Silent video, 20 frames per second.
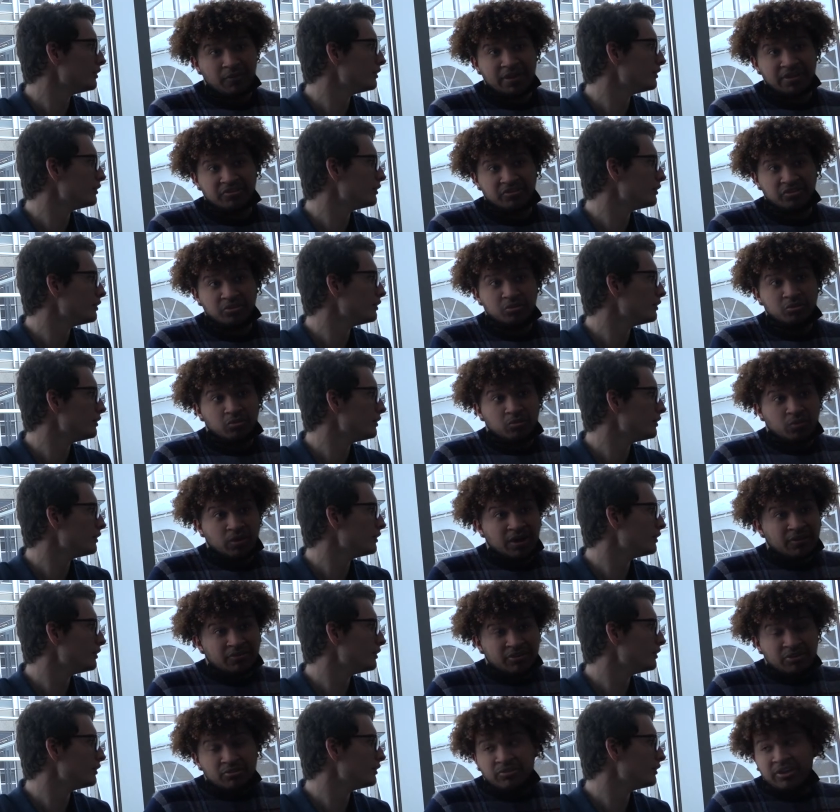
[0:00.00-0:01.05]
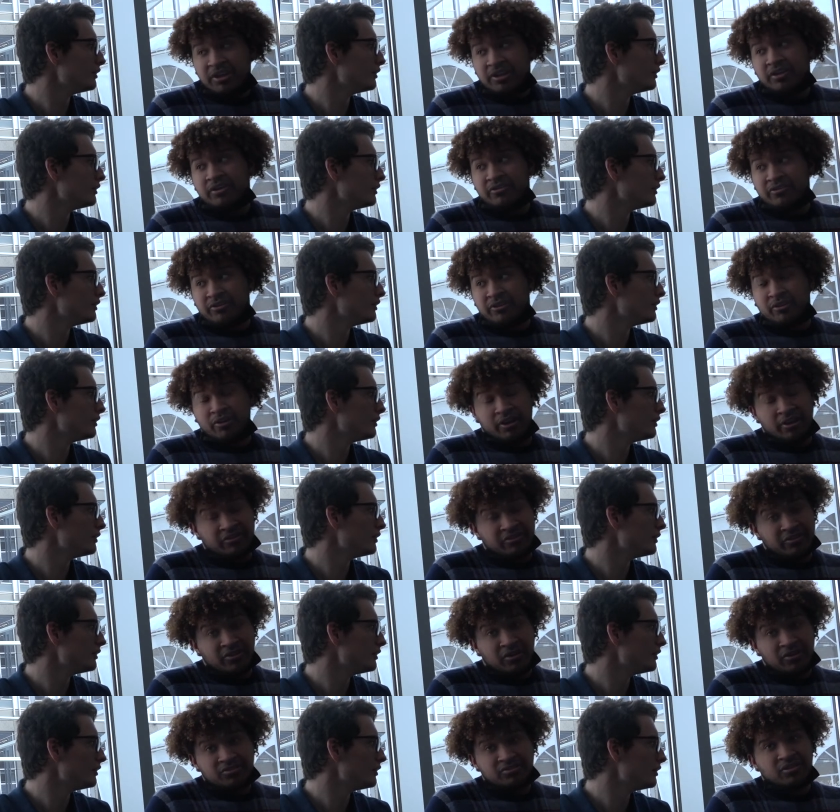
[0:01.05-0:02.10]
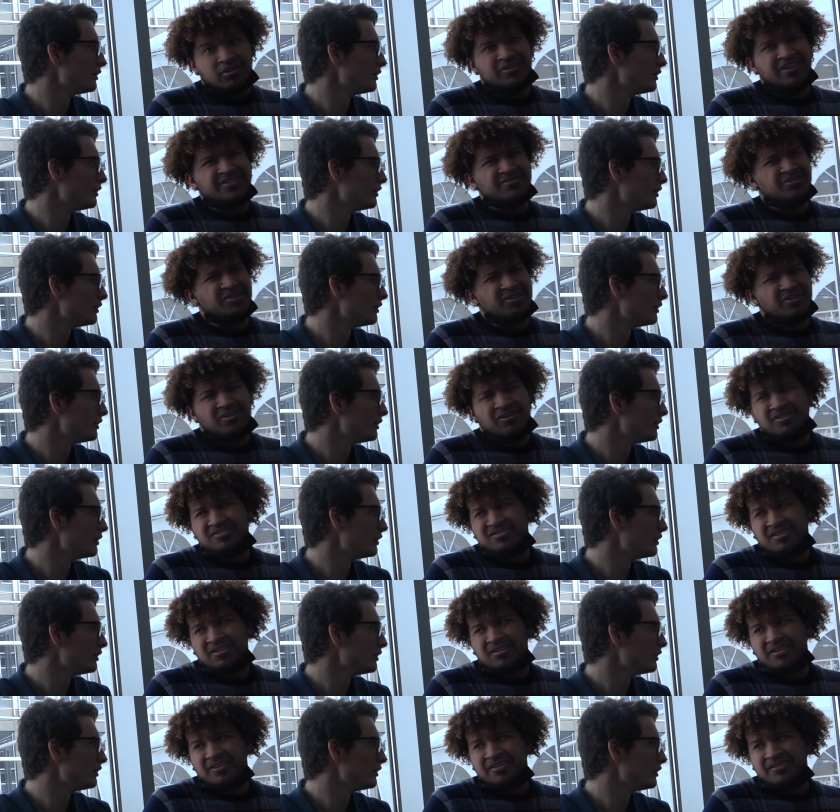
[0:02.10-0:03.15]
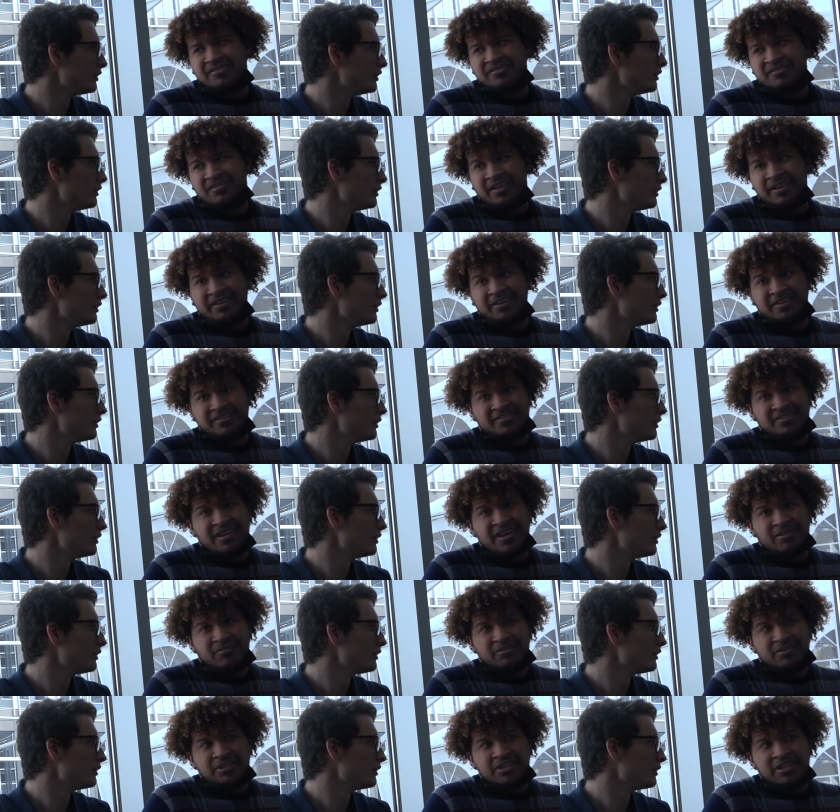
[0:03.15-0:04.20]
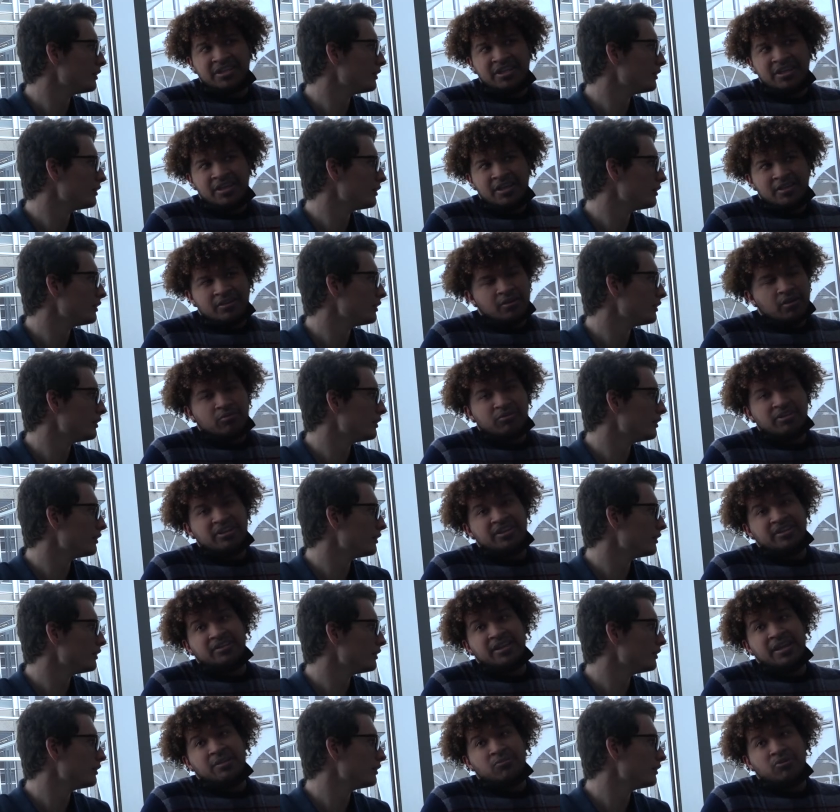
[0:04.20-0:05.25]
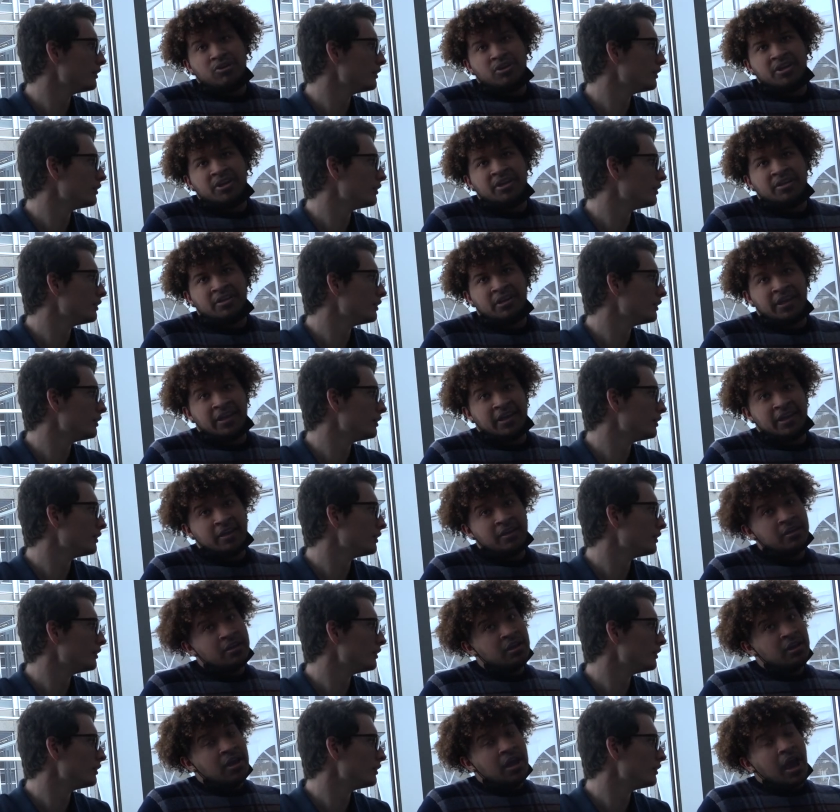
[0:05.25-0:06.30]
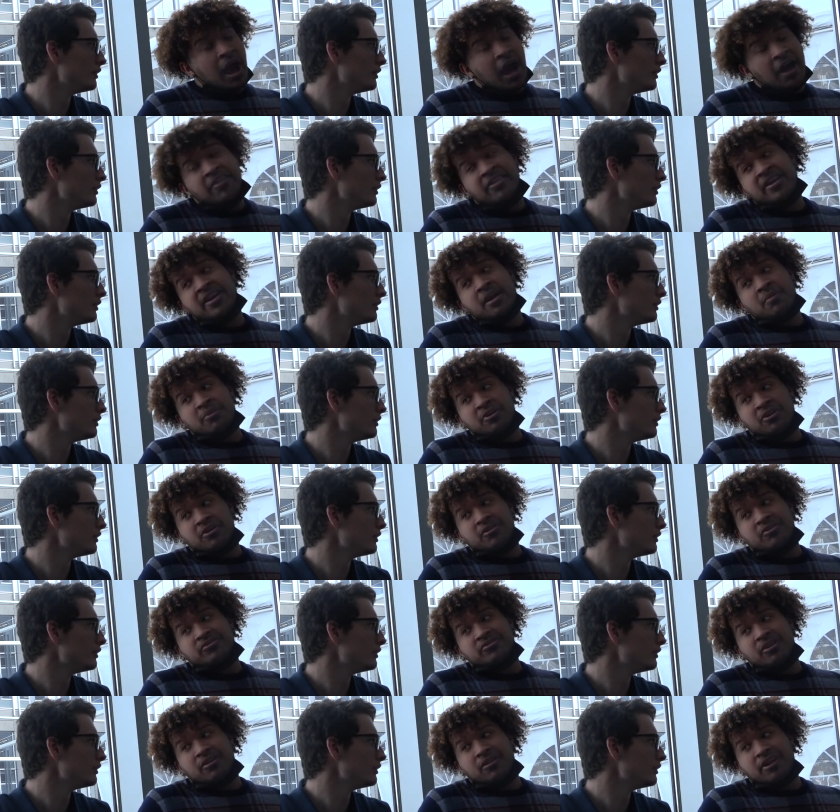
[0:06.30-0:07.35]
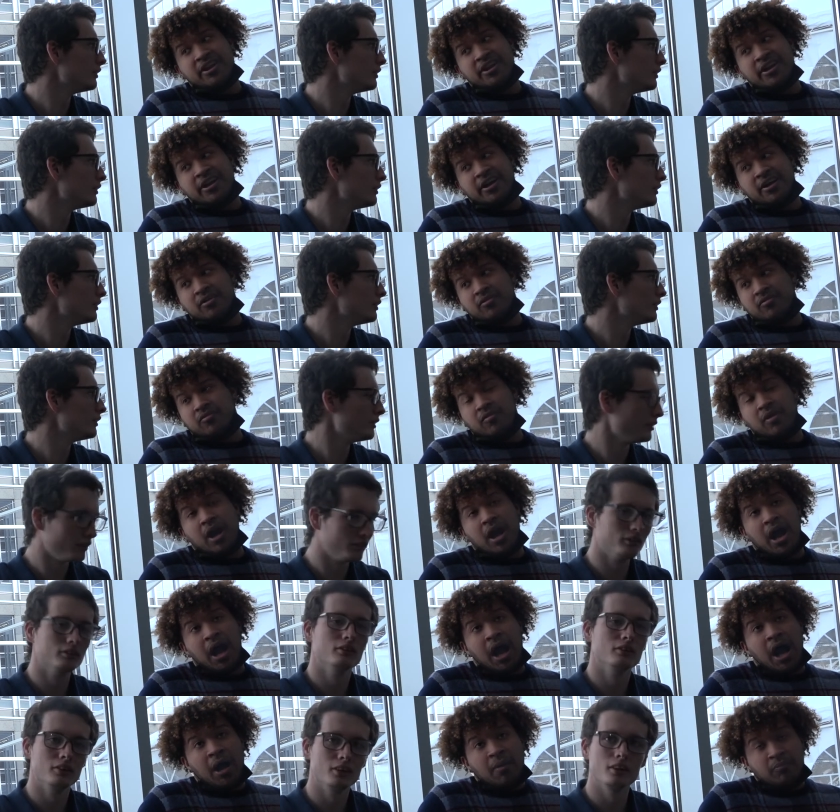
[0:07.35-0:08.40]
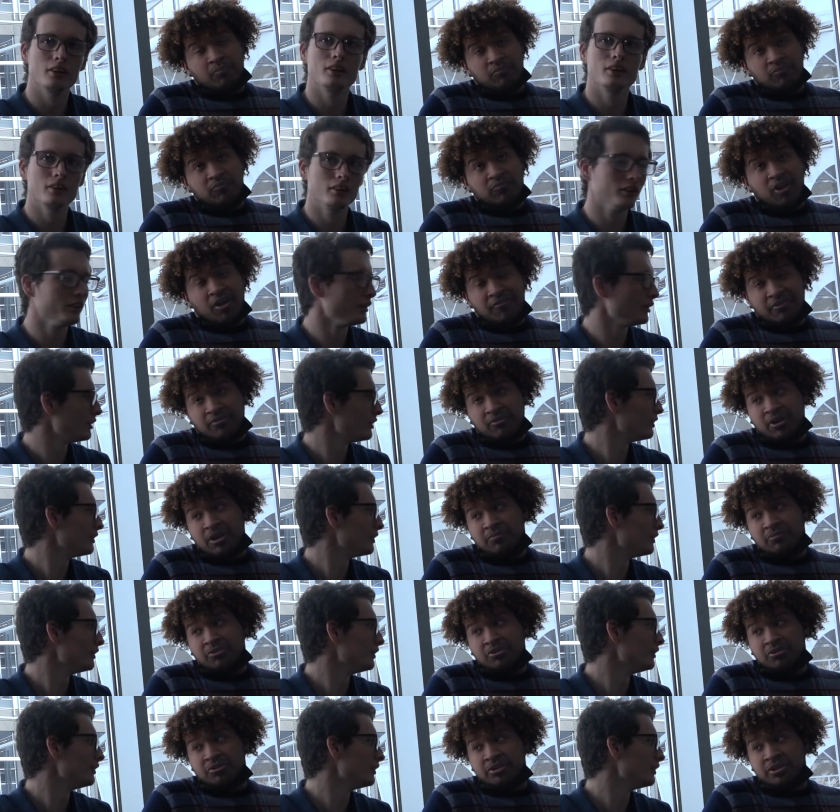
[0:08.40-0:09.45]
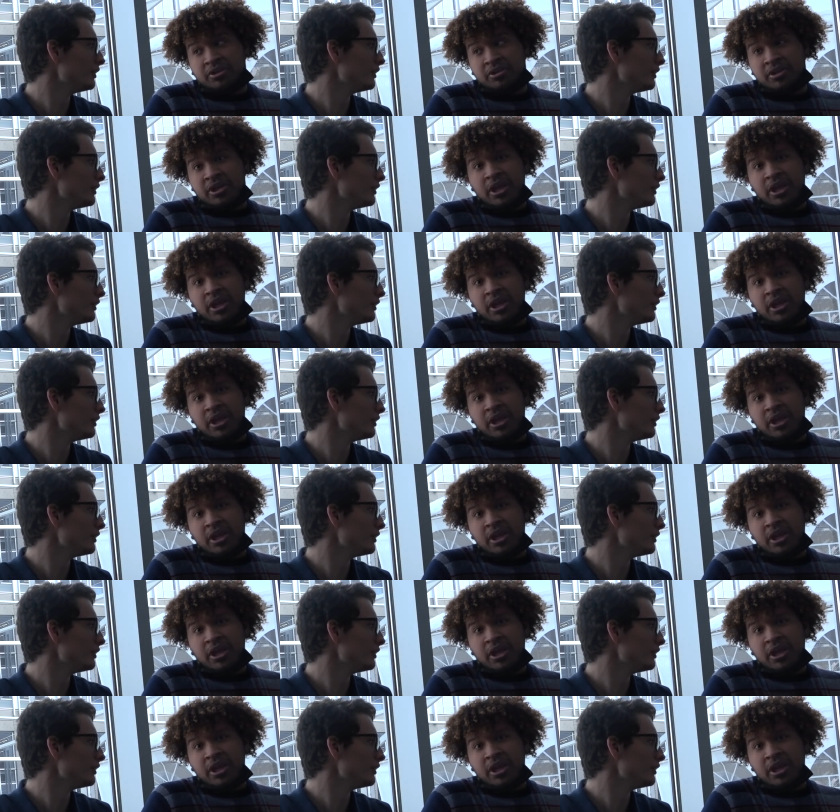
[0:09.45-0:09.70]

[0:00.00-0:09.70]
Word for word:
Speaker 1: makes you, whatever you think as an all star, that's what an all star is. Like it's not really no really a label on it. Like I think I'm an all star right now. I'm loving what I'm doing.